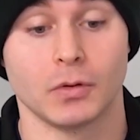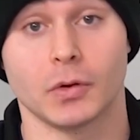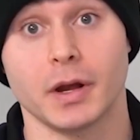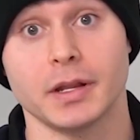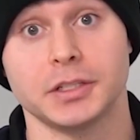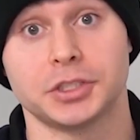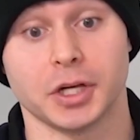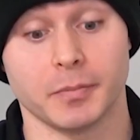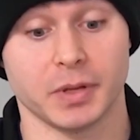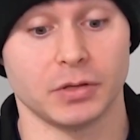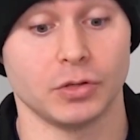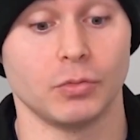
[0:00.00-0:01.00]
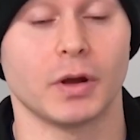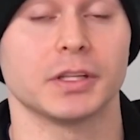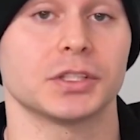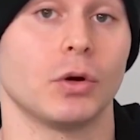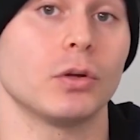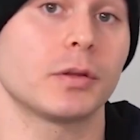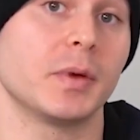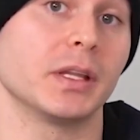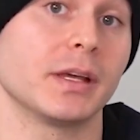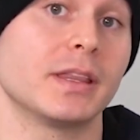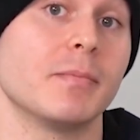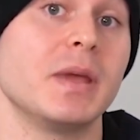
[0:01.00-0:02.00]
we're ready to jump into what is
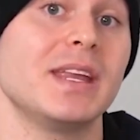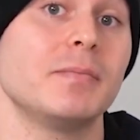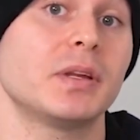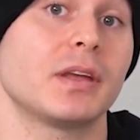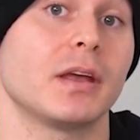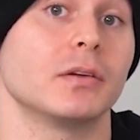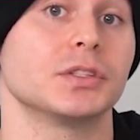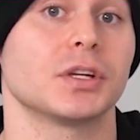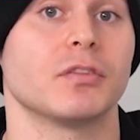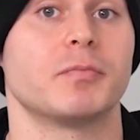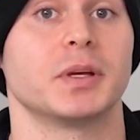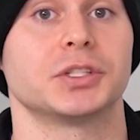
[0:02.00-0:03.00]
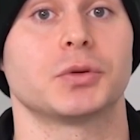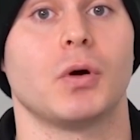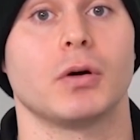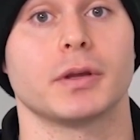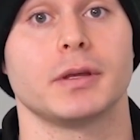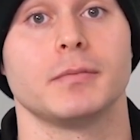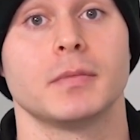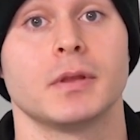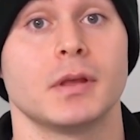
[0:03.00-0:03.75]
ultimately the meat and potatoes of pitch quality,